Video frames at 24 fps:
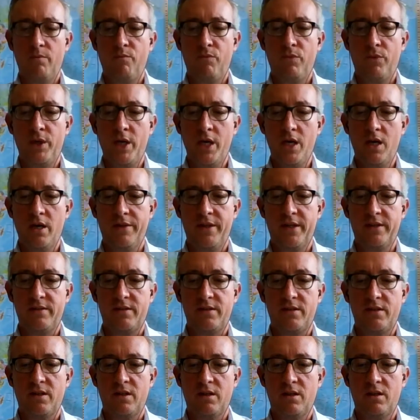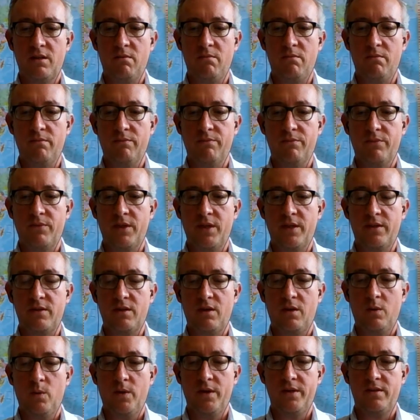Yeah, that's
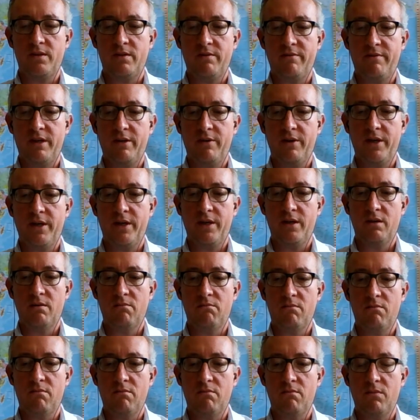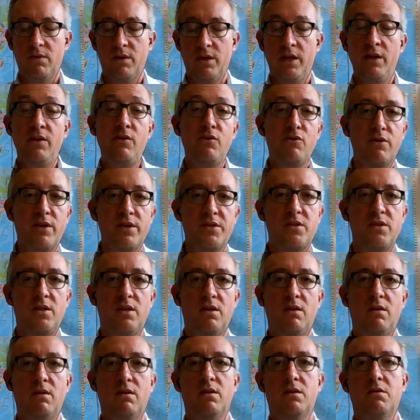always a very interesting
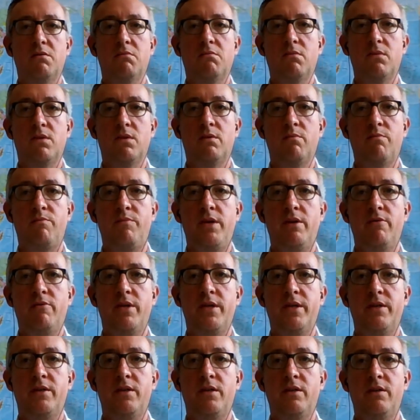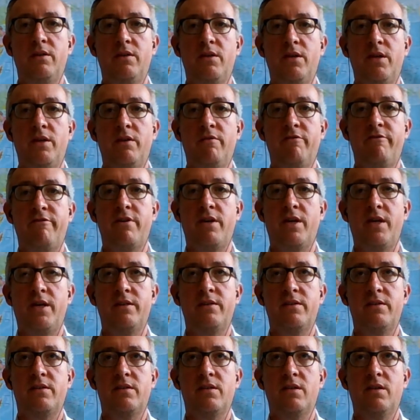period in France.
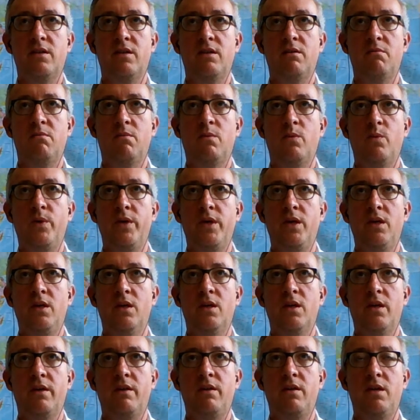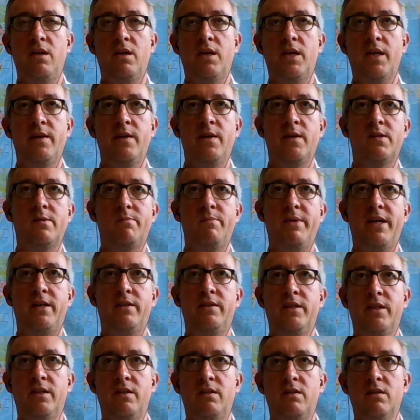I think, can expect
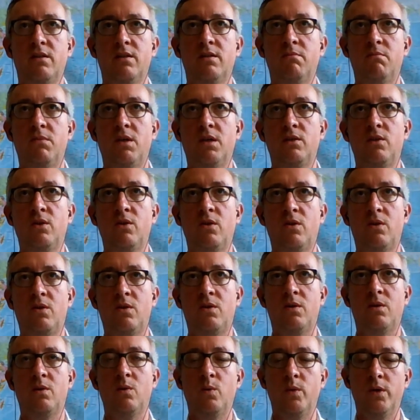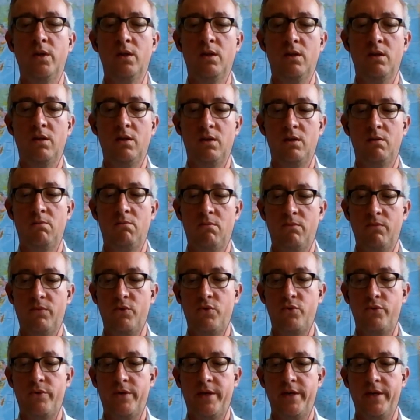that Macron will
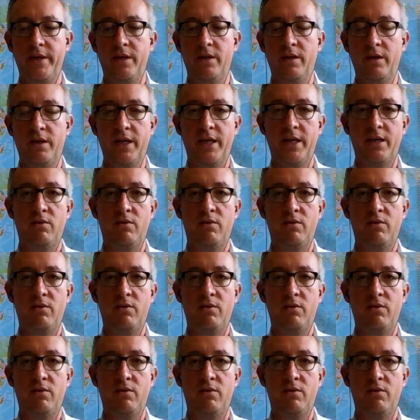try again